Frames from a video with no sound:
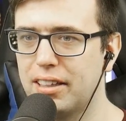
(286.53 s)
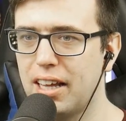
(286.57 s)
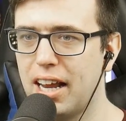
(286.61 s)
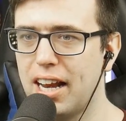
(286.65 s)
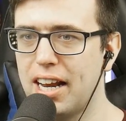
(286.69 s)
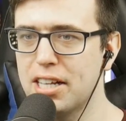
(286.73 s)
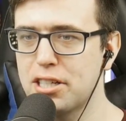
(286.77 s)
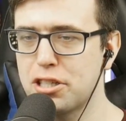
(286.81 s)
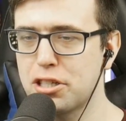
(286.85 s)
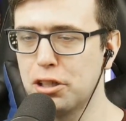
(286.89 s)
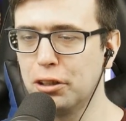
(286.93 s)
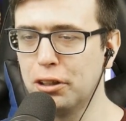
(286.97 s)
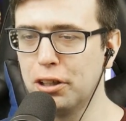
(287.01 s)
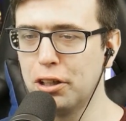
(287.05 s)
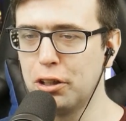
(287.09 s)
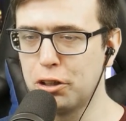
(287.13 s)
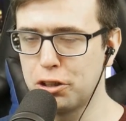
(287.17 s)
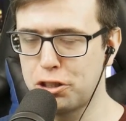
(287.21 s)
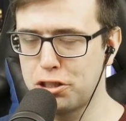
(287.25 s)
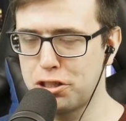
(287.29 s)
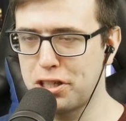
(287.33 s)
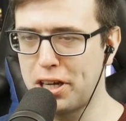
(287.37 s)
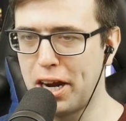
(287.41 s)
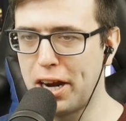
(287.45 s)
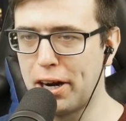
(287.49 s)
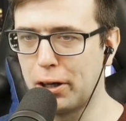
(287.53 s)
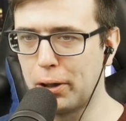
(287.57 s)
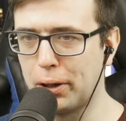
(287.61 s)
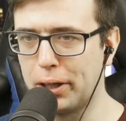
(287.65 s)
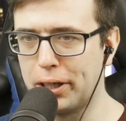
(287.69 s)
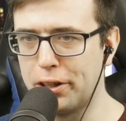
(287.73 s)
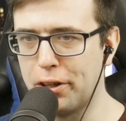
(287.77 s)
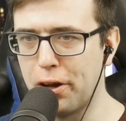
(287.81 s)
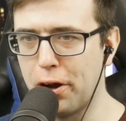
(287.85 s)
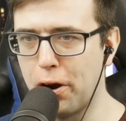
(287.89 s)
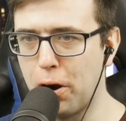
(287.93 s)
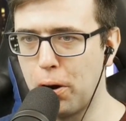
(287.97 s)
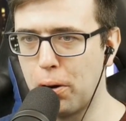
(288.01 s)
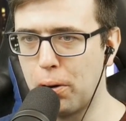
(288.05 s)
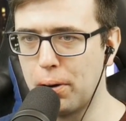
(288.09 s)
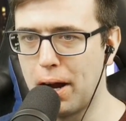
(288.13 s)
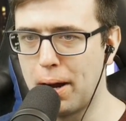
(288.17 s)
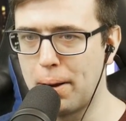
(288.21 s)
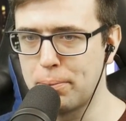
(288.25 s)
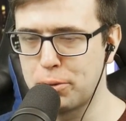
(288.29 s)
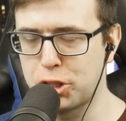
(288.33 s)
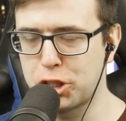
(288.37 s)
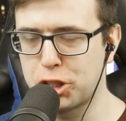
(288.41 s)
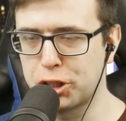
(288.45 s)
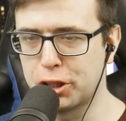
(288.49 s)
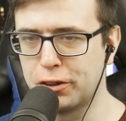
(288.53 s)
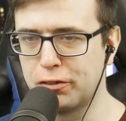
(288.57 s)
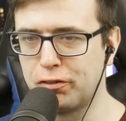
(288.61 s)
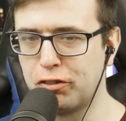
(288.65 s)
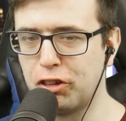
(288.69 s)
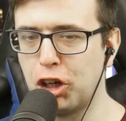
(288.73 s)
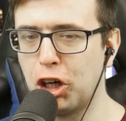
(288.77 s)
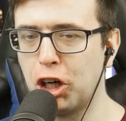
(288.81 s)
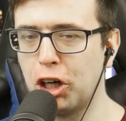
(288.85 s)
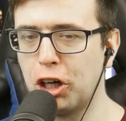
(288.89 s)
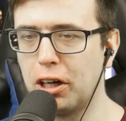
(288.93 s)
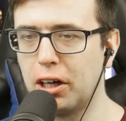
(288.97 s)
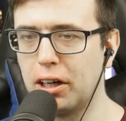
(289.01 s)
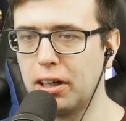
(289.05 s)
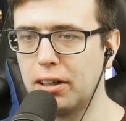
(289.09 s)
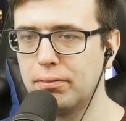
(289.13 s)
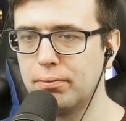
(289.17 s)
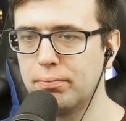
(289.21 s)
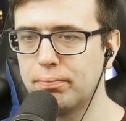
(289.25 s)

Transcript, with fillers: is a little scary, though, I'm sure, for her.